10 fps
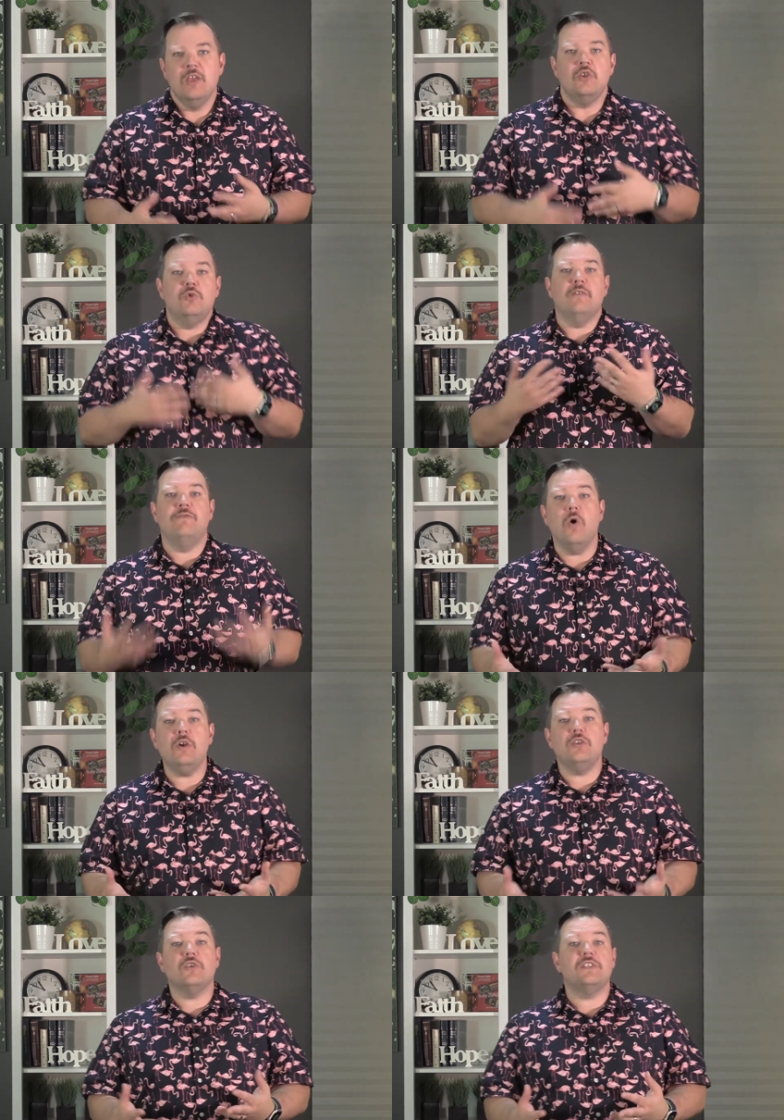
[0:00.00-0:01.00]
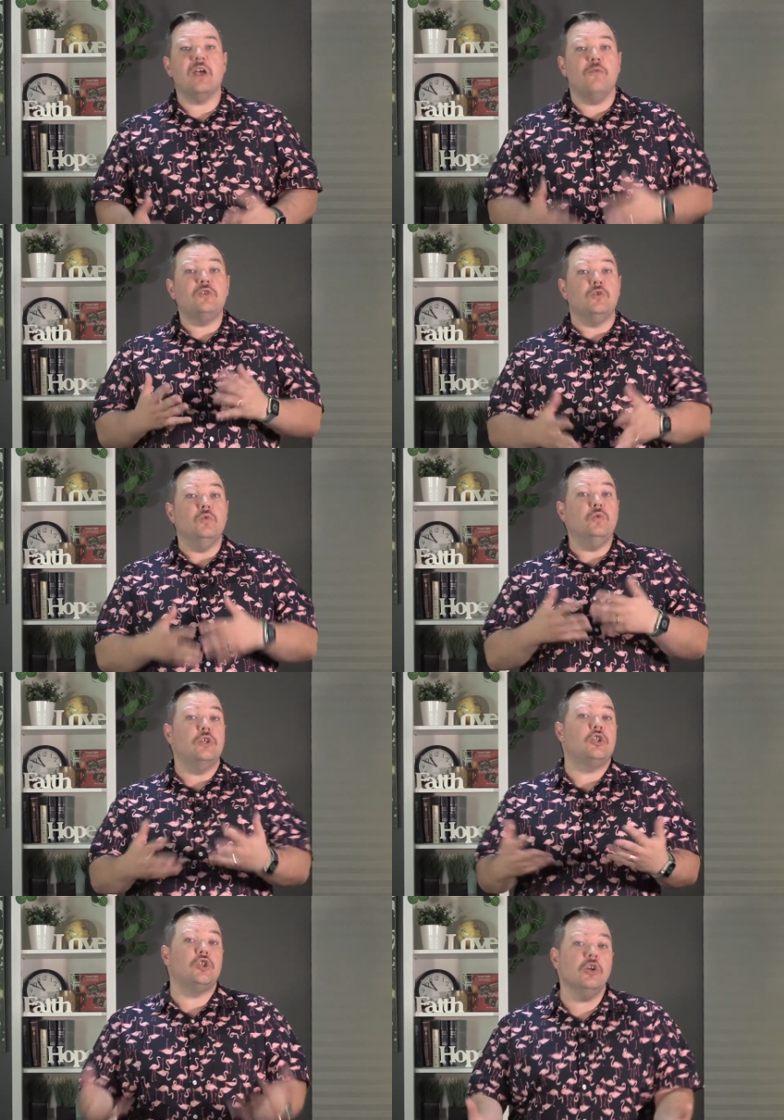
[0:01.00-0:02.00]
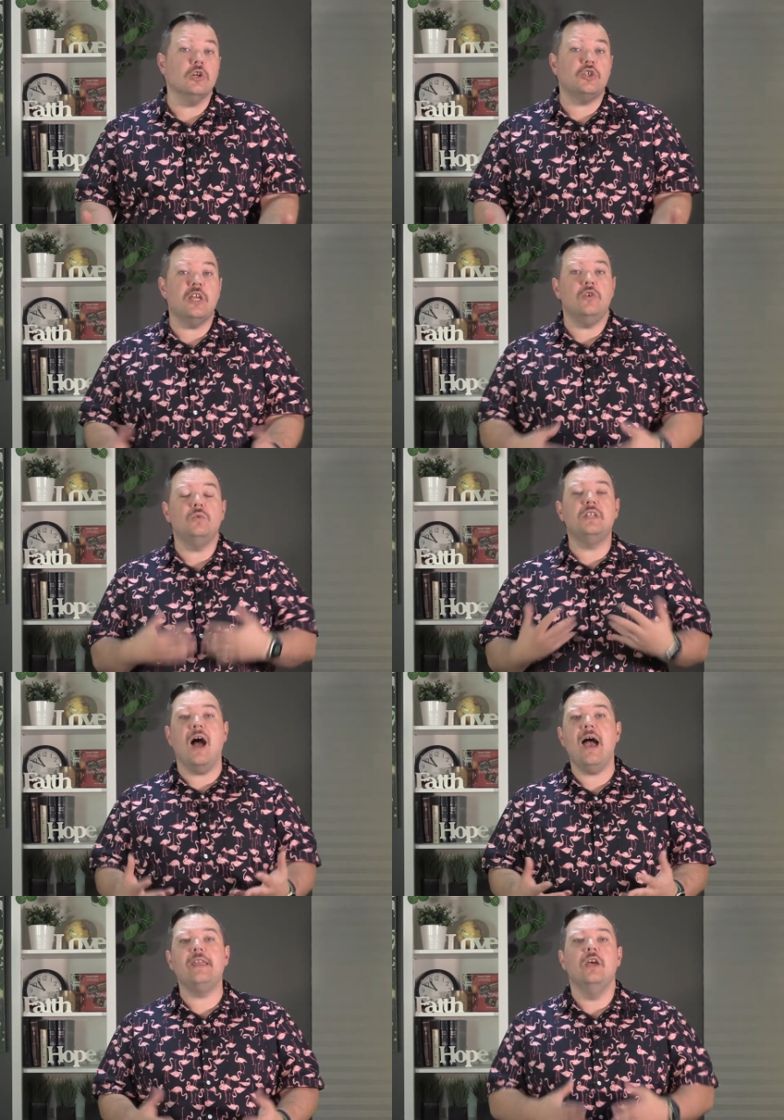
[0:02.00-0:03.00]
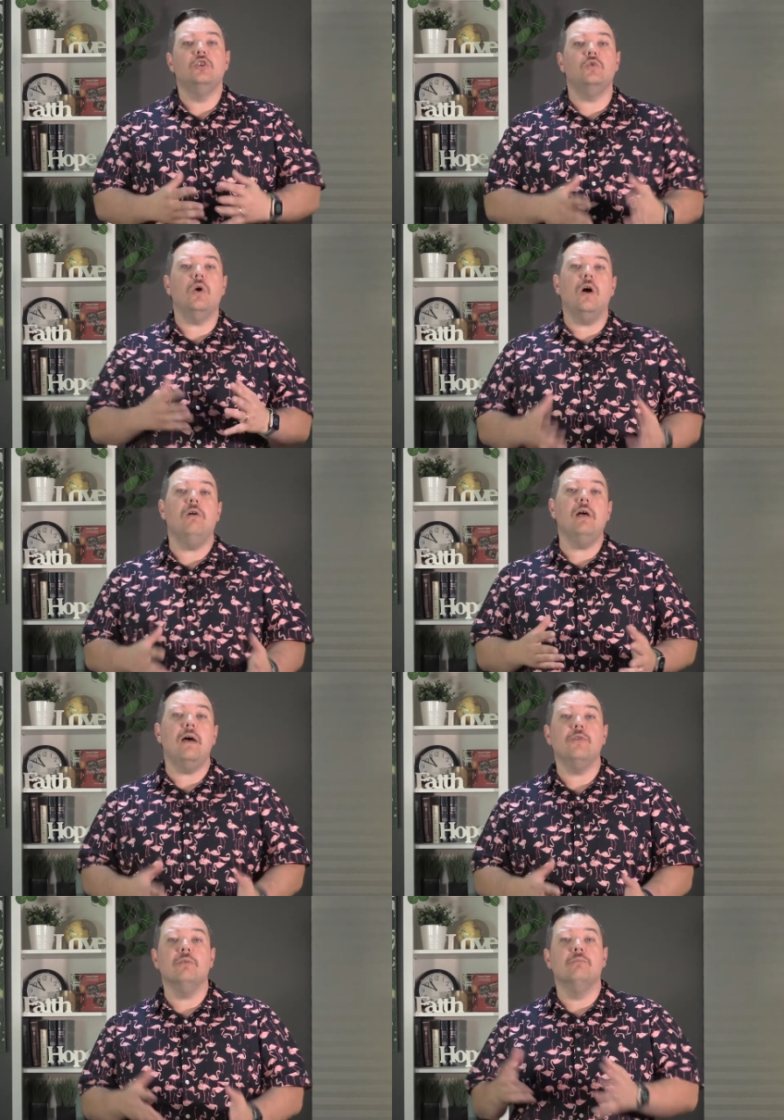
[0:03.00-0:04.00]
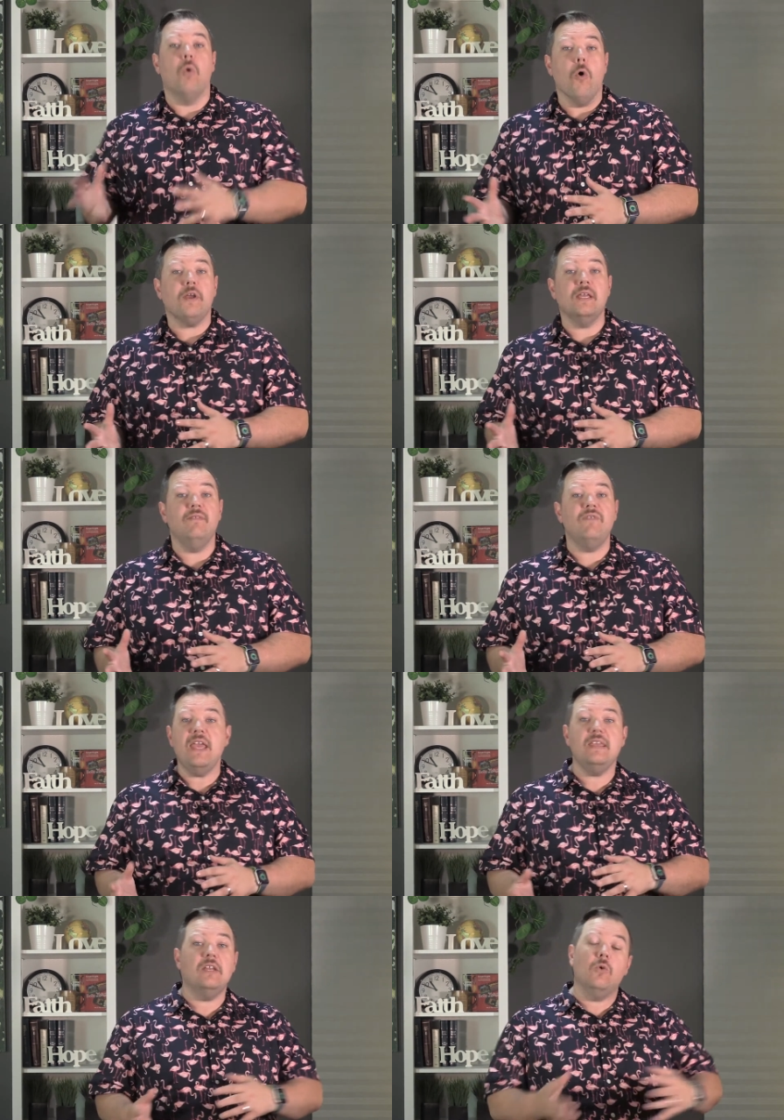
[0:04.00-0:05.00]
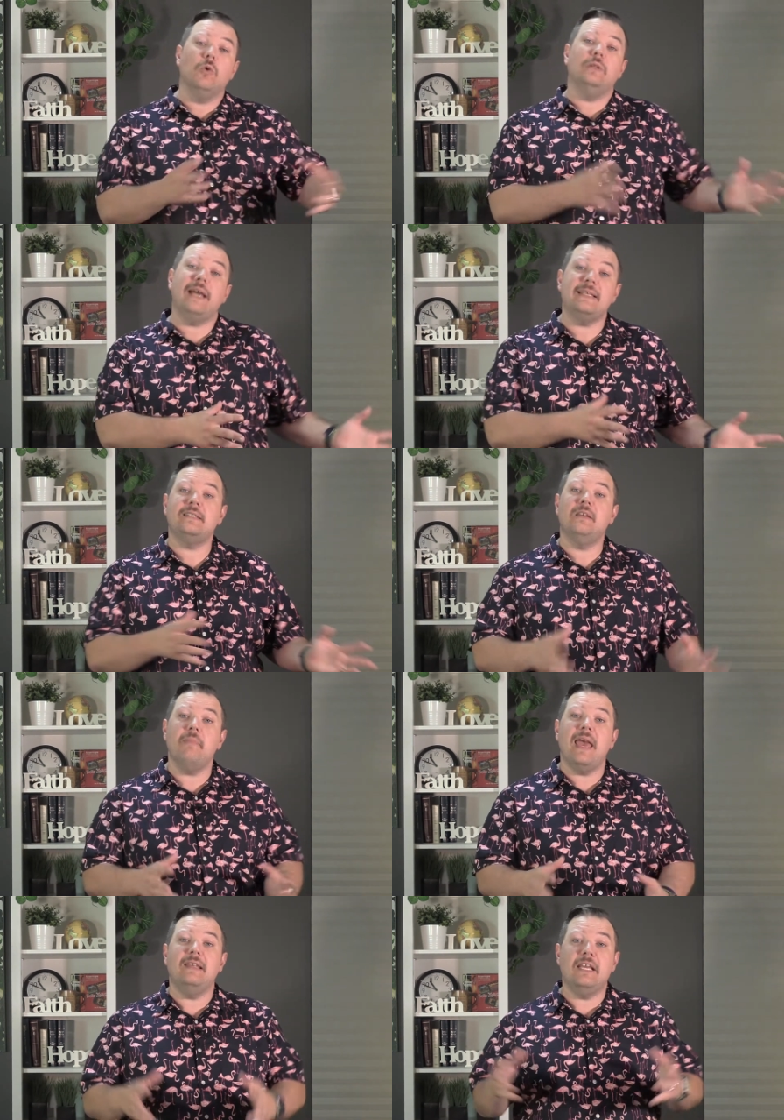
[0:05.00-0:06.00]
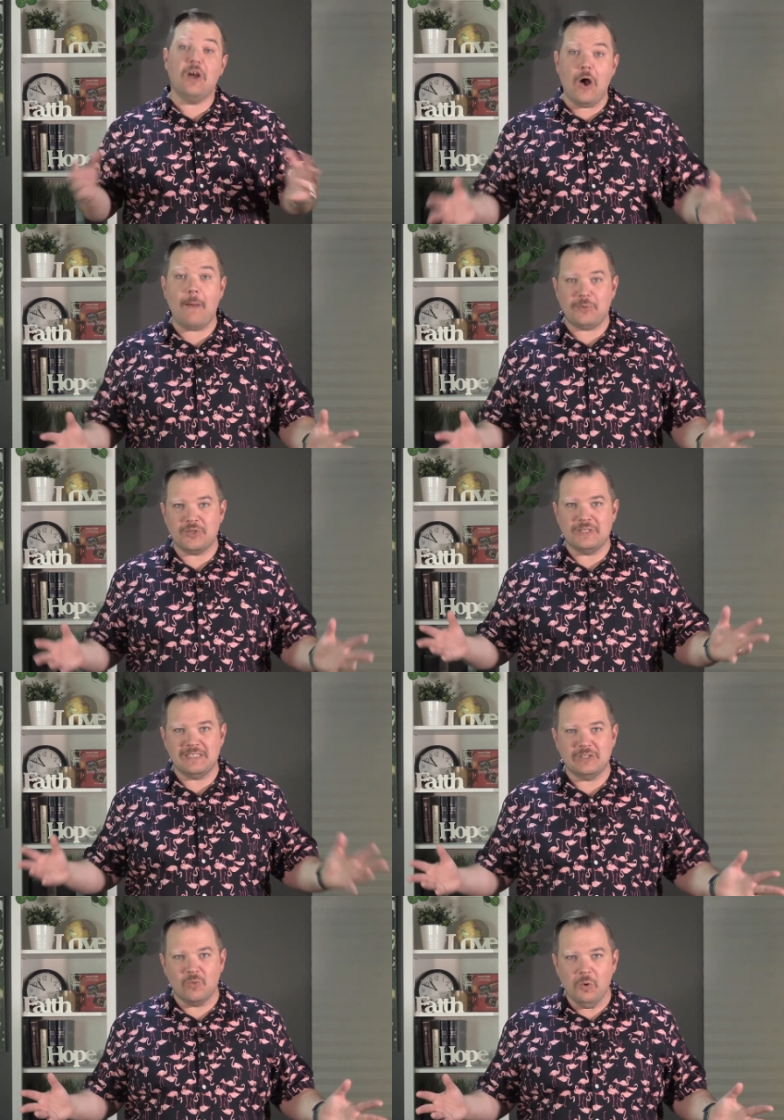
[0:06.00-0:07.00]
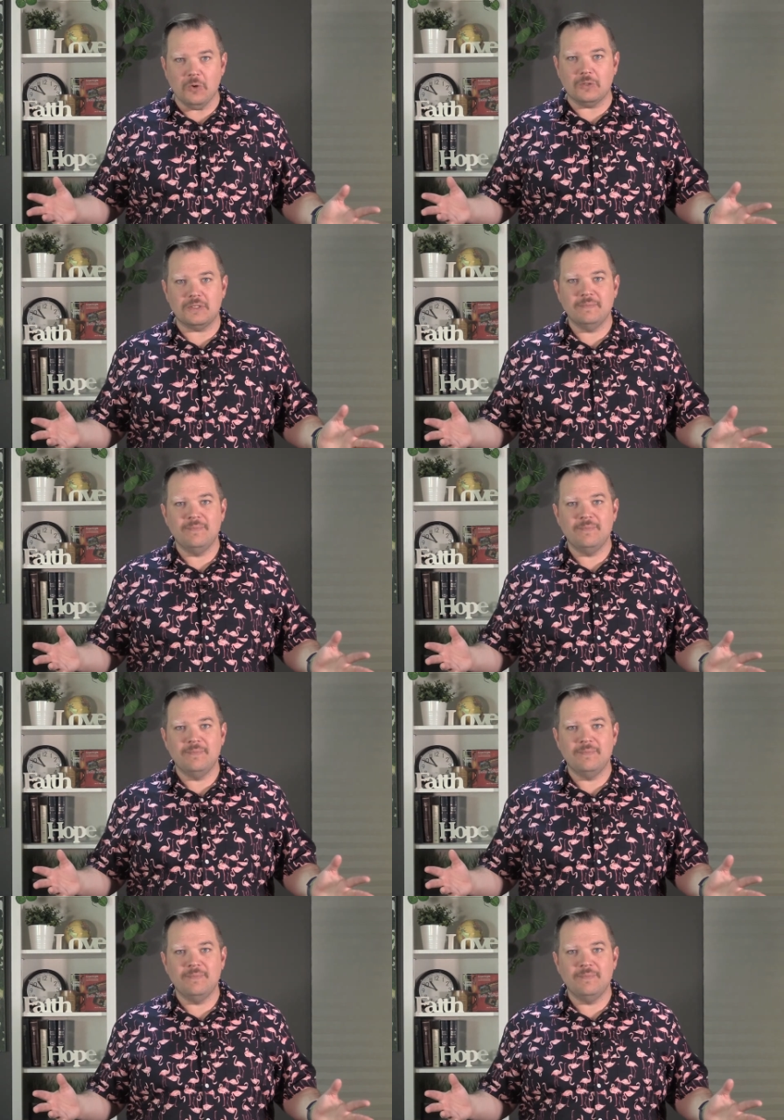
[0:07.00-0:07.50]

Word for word: You devoted yourself to the church and you died to all other more convenient or less demanding options in the world.